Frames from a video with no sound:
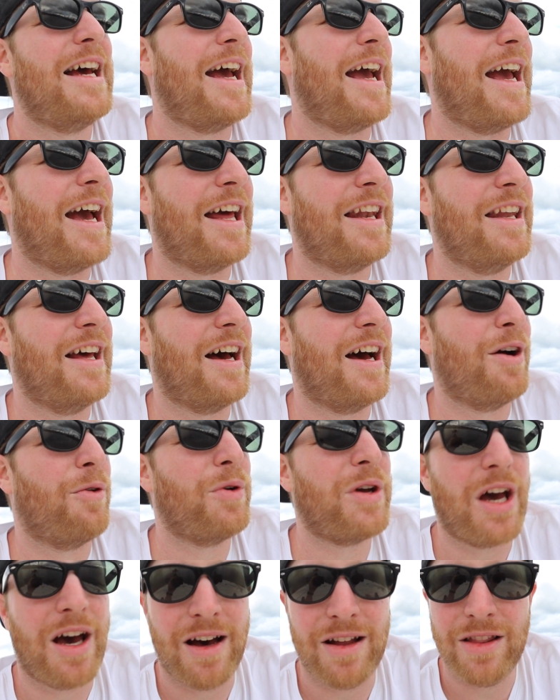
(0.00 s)
and uh,
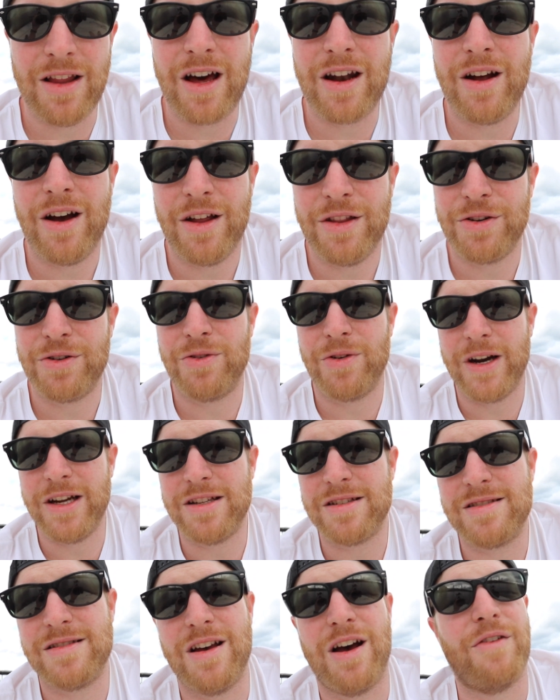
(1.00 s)
we got a lot of other
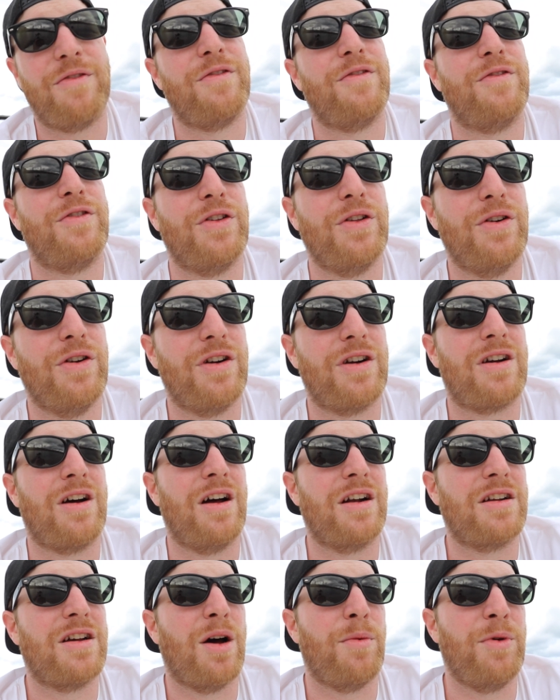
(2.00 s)
great stuff for the
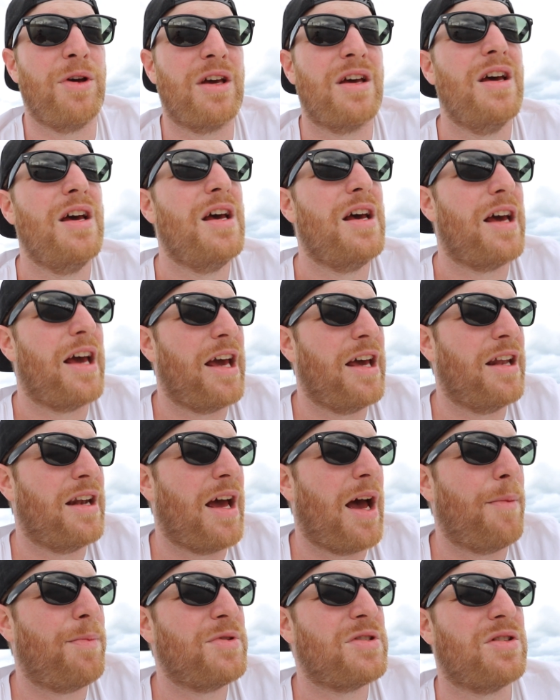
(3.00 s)
Huracan coming in
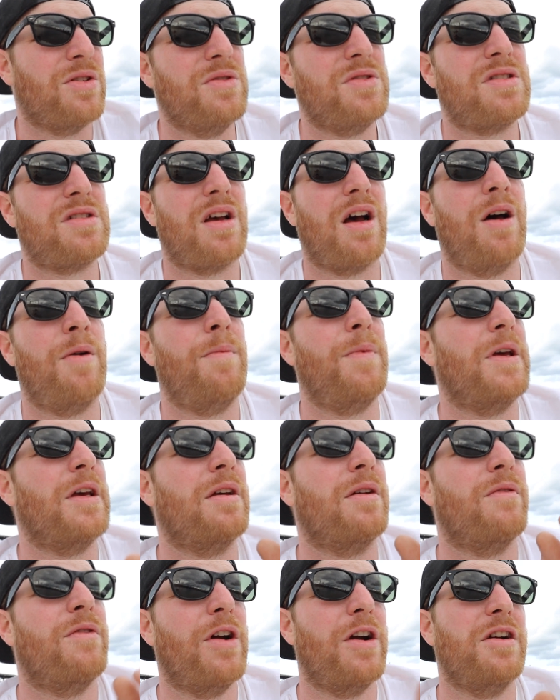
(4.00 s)
episodes
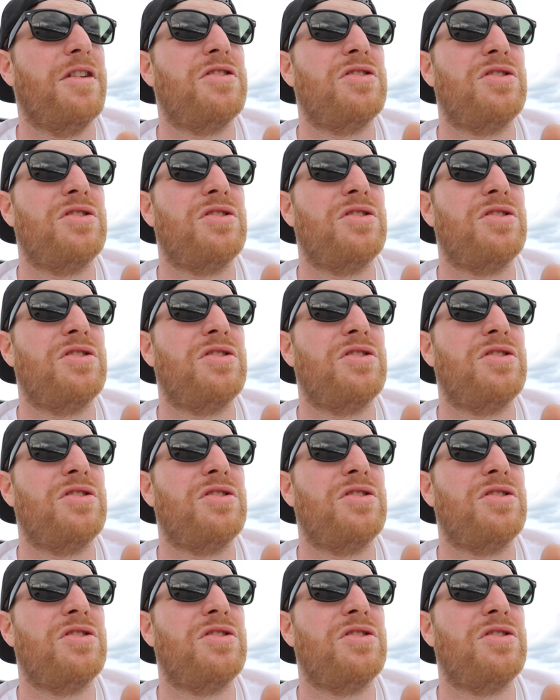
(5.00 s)
coming very